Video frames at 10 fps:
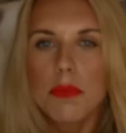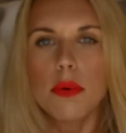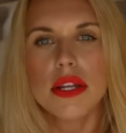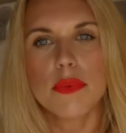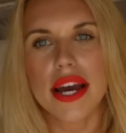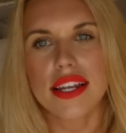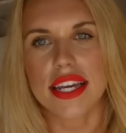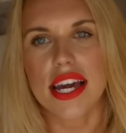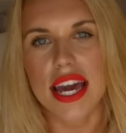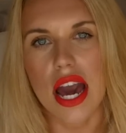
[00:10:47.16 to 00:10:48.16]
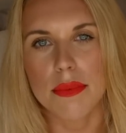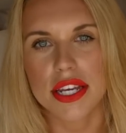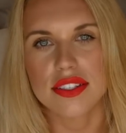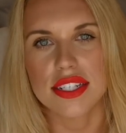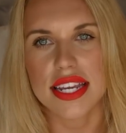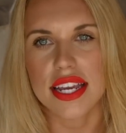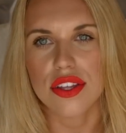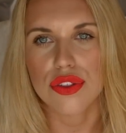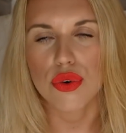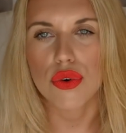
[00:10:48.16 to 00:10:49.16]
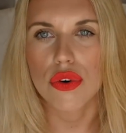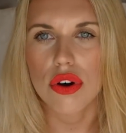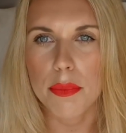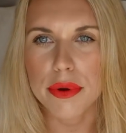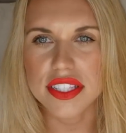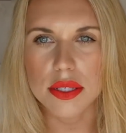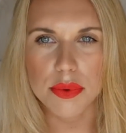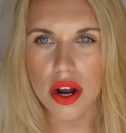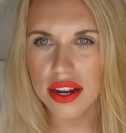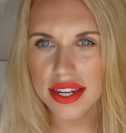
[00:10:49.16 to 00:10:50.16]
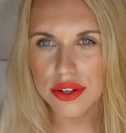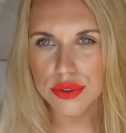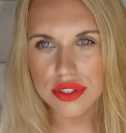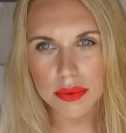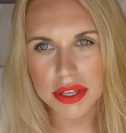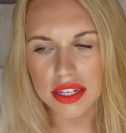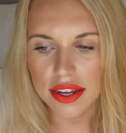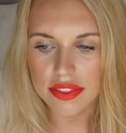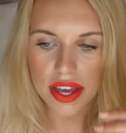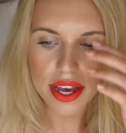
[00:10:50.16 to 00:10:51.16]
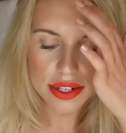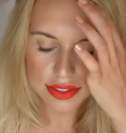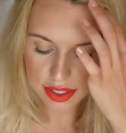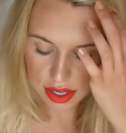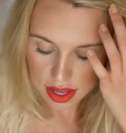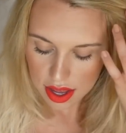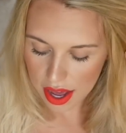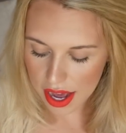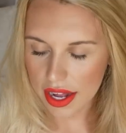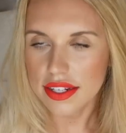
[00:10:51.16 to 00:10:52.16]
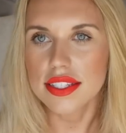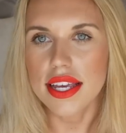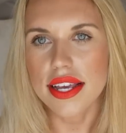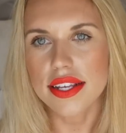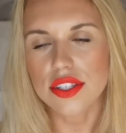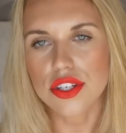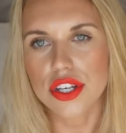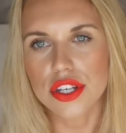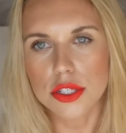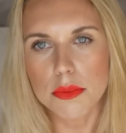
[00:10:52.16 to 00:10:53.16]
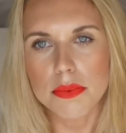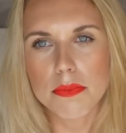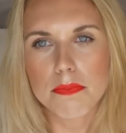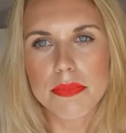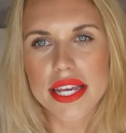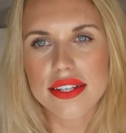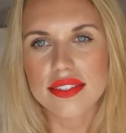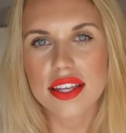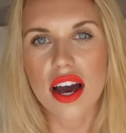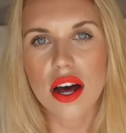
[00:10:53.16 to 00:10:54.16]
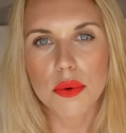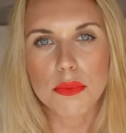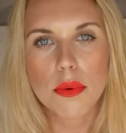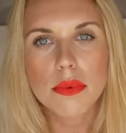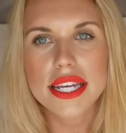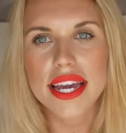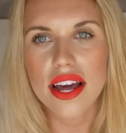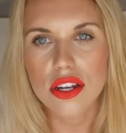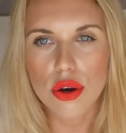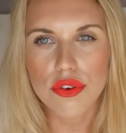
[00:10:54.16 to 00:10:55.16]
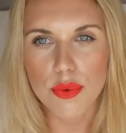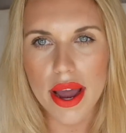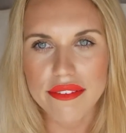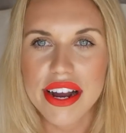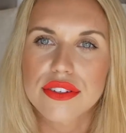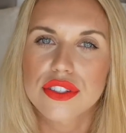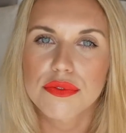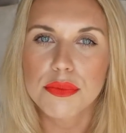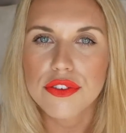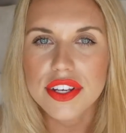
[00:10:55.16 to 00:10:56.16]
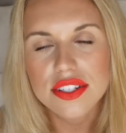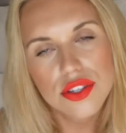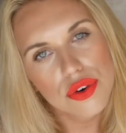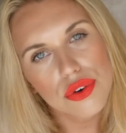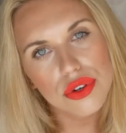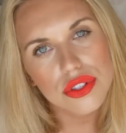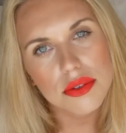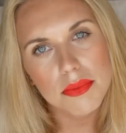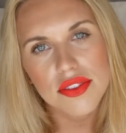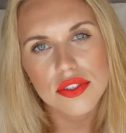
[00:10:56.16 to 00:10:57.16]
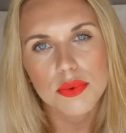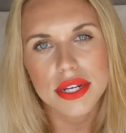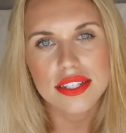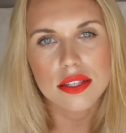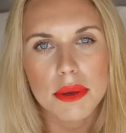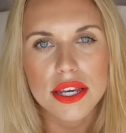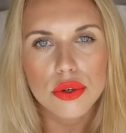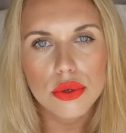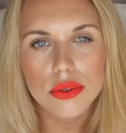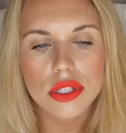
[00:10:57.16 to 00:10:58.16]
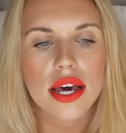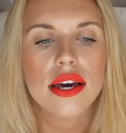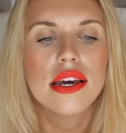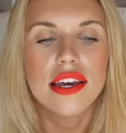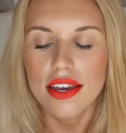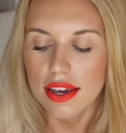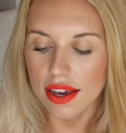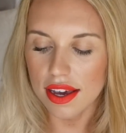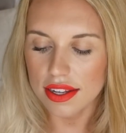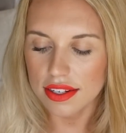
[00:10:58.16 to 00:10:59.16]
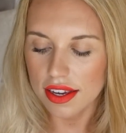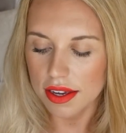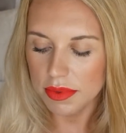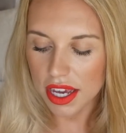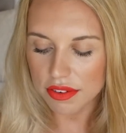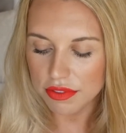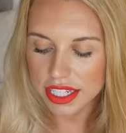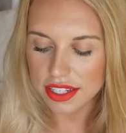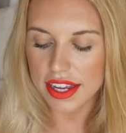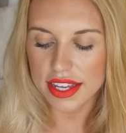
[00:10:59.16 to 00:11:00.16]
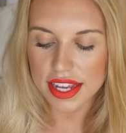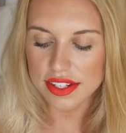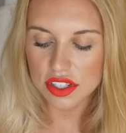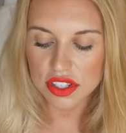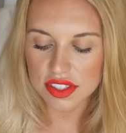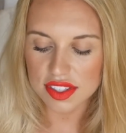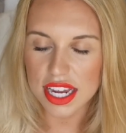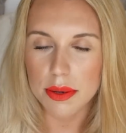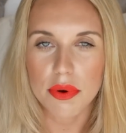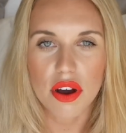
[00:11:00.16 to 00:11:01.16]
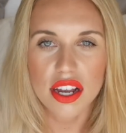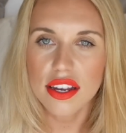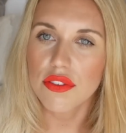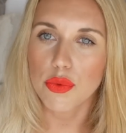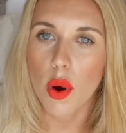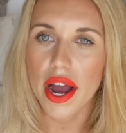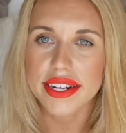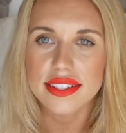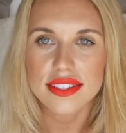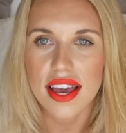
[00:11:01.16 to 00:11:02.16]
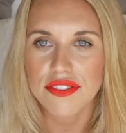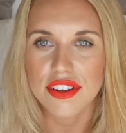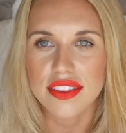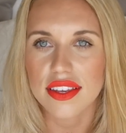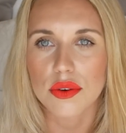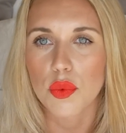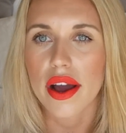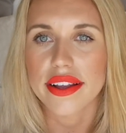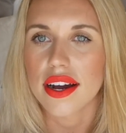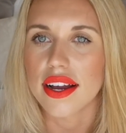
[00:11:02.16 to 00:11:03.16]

I probably wear like a cami underneath or a pretty bralette or something like that and it is a good piece that I'll probably get a lot of wear out of moving into the autumn months when a bit cooler and um, yeah really like it it's a good staple I love white everything white